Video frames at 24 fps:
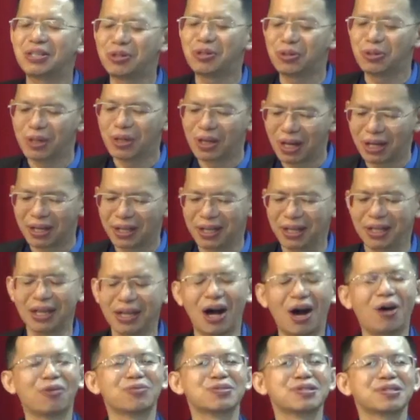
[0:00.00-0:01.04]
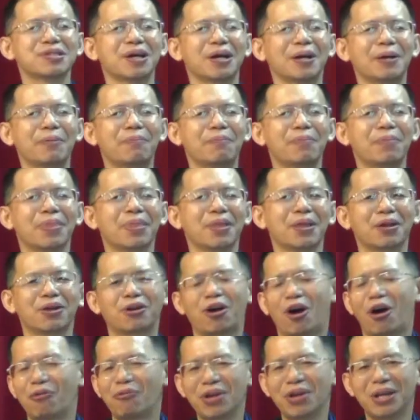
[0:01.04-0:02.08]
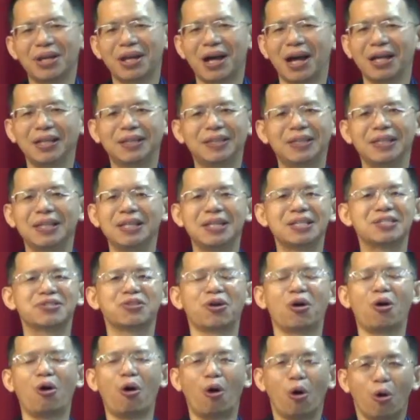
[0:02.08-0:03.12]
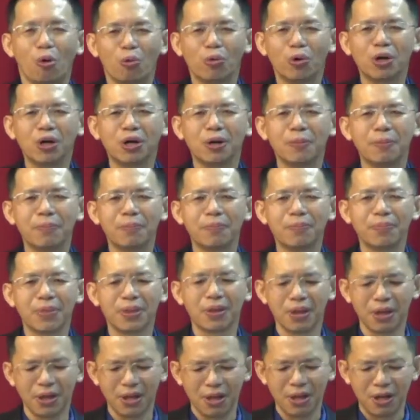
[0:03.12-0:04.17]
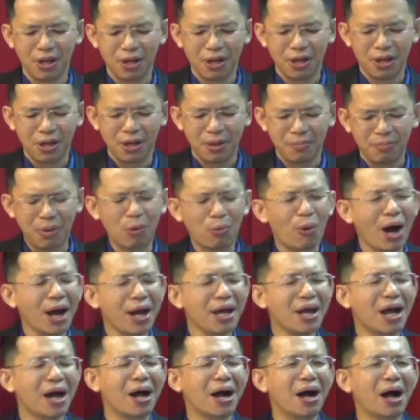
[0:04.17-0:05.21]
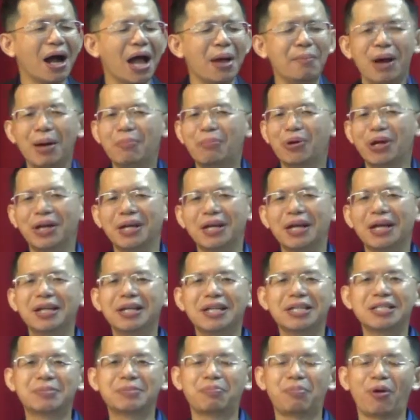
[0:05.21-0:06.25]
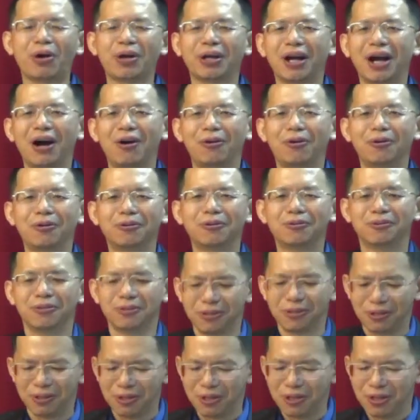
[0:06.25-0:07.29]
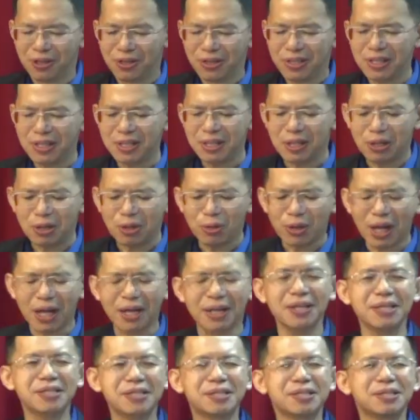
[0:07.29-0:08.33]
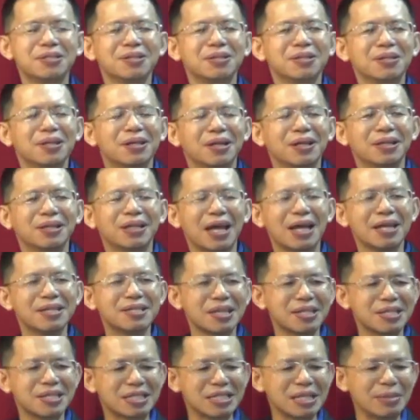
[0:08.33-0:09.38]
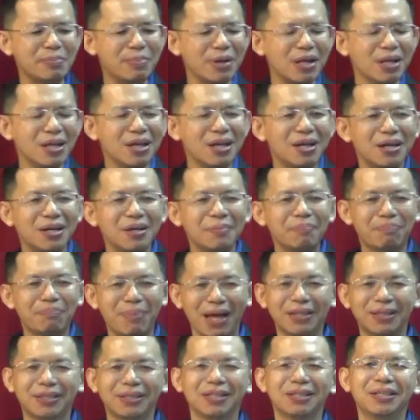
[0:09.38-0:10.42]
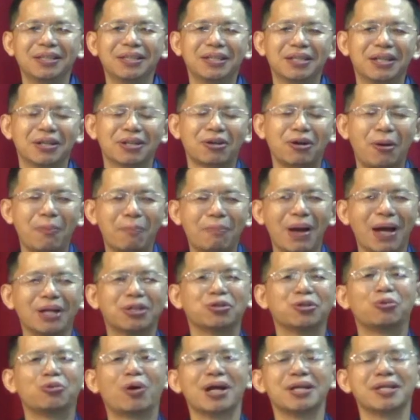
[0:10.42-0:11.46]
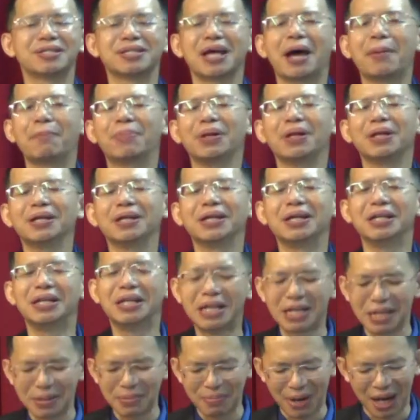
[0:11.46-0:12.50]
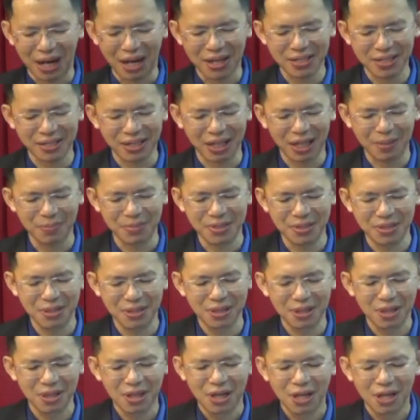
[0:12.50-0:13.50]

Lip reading: are still lurking outside. COVID-19 is not over. But why am I bringing this point out? See, look at this. There's a similar pattern here compared to what is happening in Nehemiah's times.